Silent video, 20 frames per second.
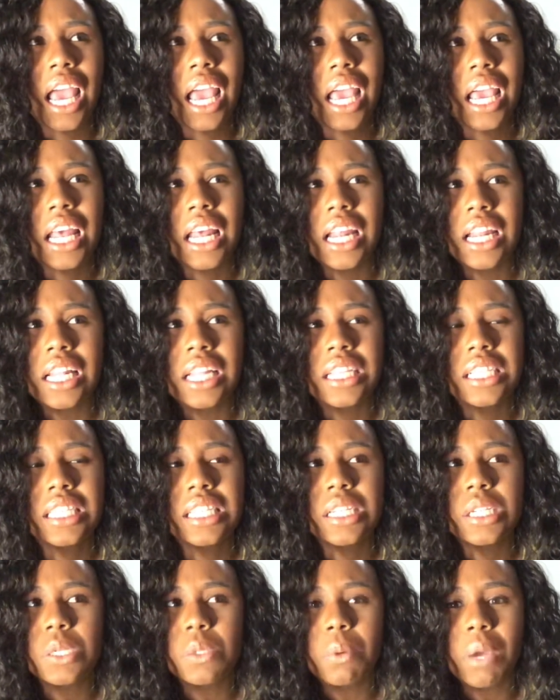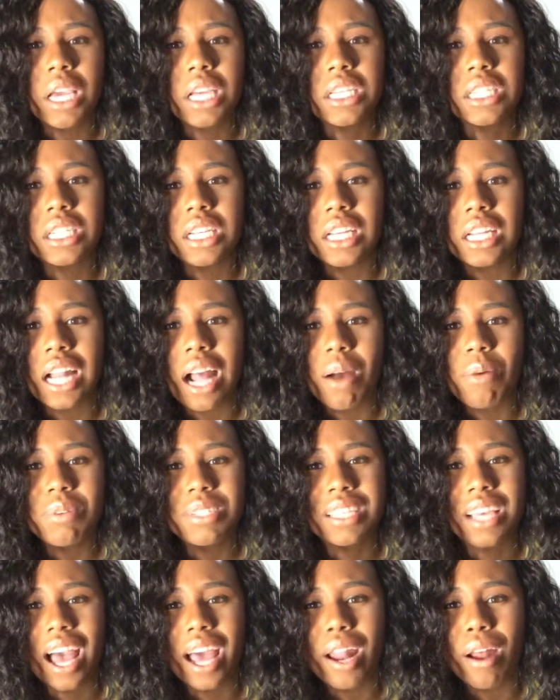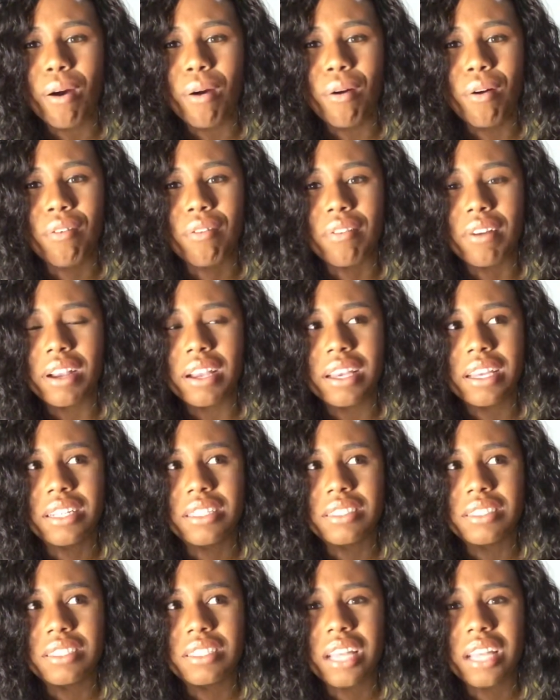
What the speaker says: in the situation, I was kind of over it.